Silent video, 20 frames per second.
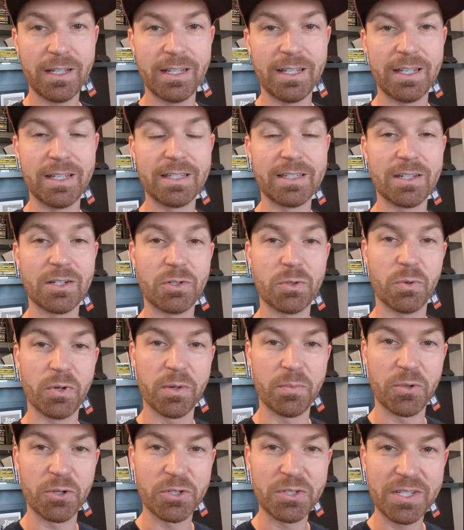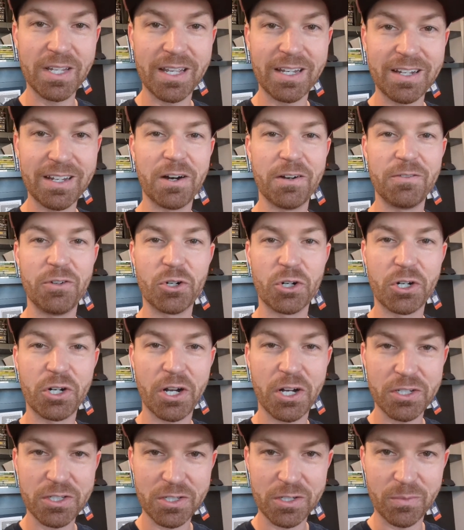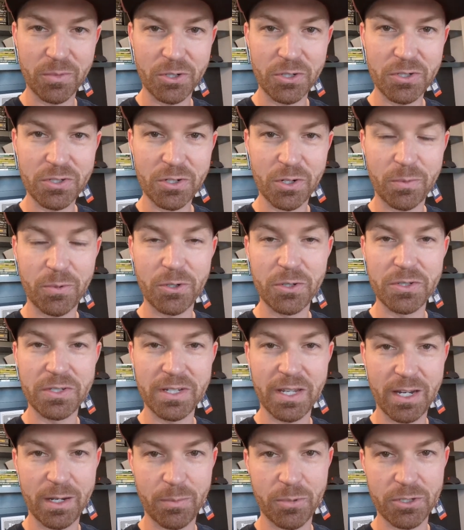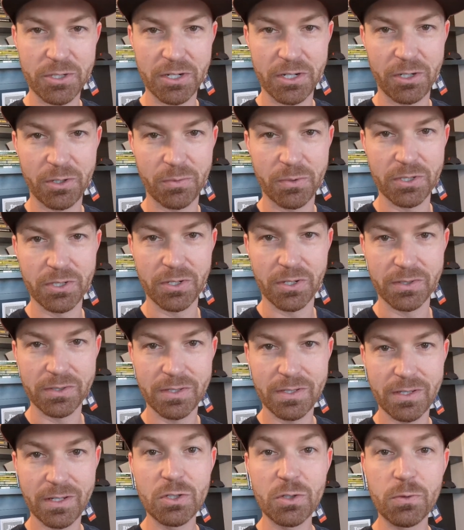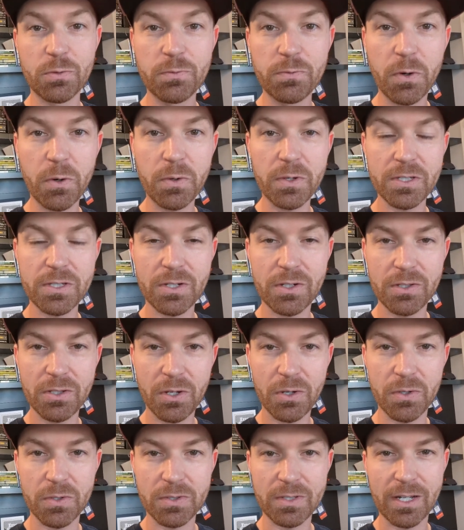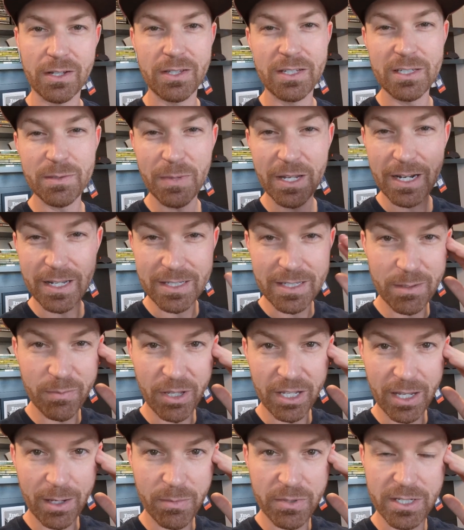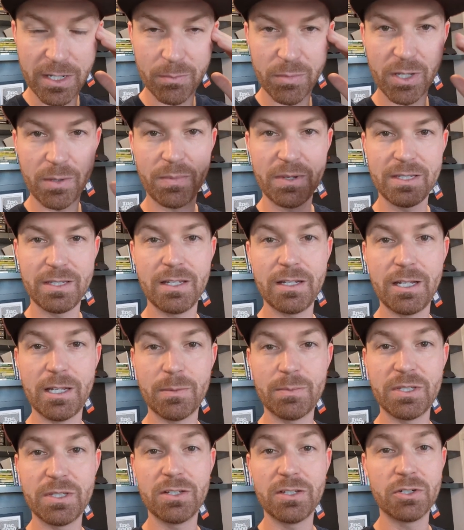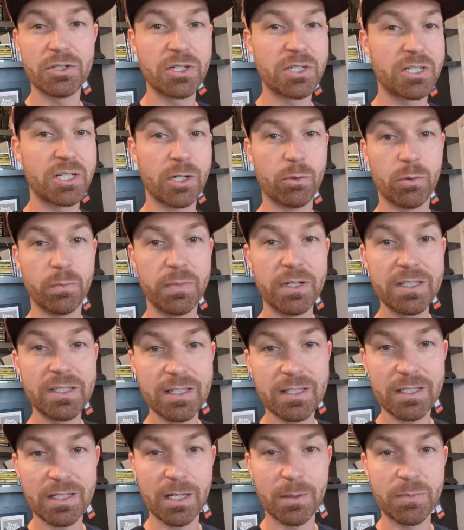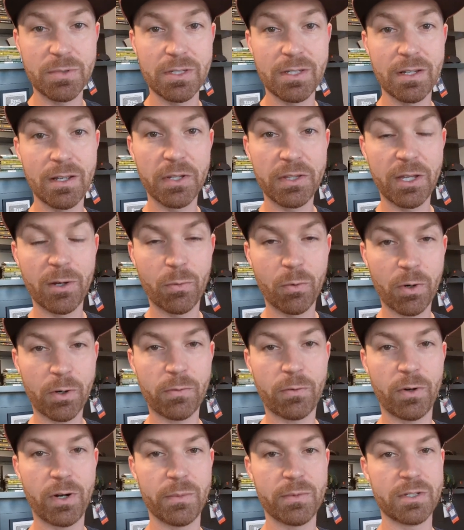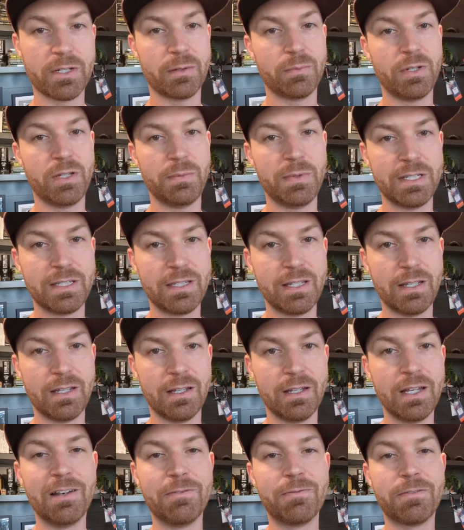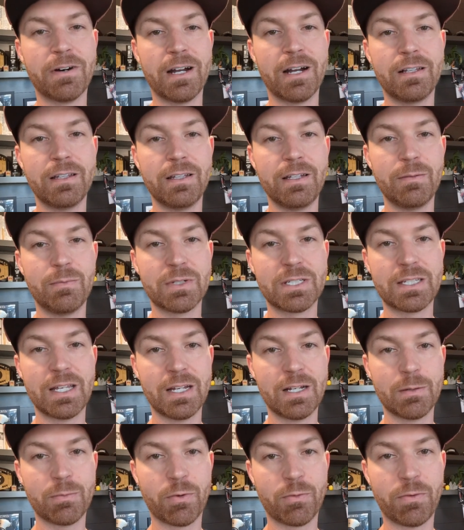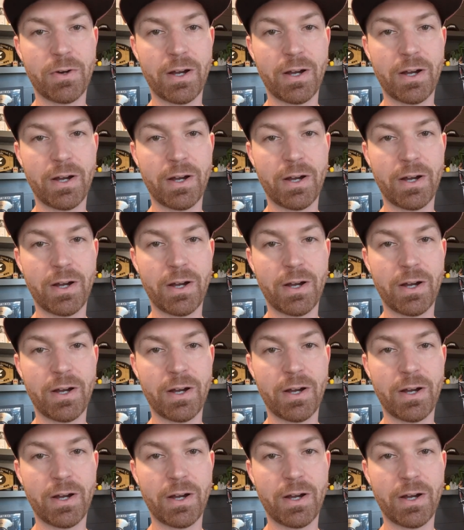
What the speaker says: is 20% of your customers are producing 80% of your results. So focus on those. Now, these may not seem like Amazon PPC tips. These are just general business tips, but they work for Amazon PPC. And finally, mistake number